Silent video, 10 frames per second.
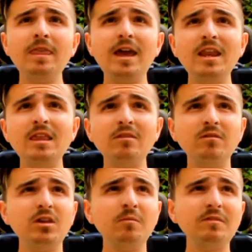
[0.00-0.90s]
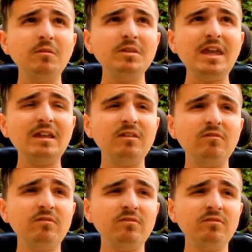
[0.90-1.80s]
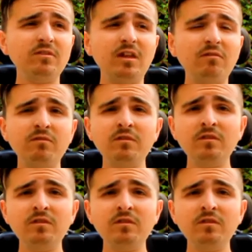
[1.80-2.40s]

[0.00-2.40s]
and then comes out with negative stuff.